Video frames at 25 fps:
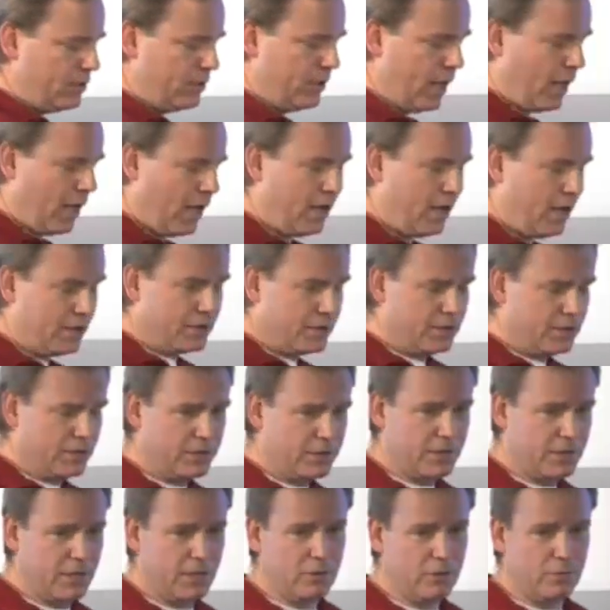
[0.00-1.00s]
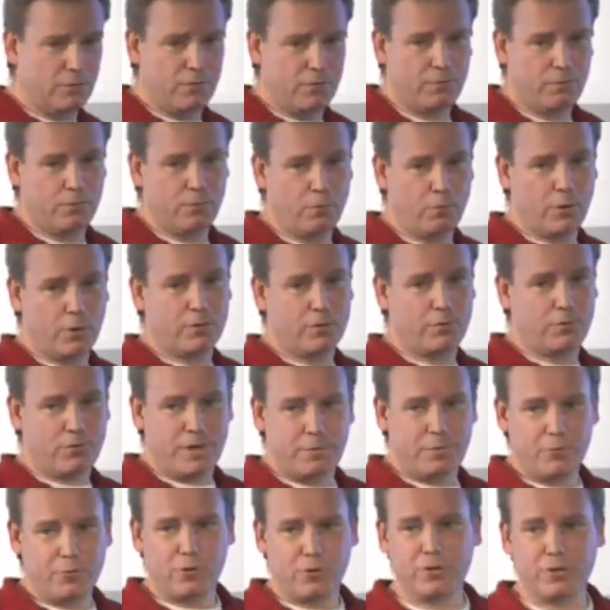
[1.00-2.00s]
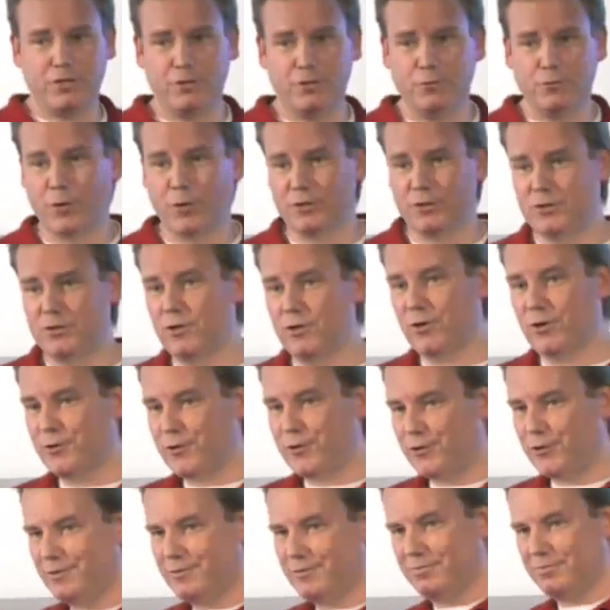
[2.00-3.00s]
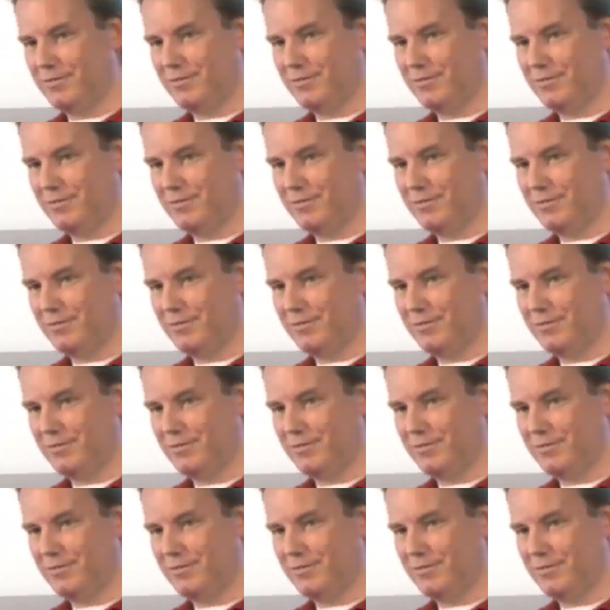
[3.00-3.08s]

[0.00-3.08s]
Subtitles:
to ask yourself what frameworks you want to learn,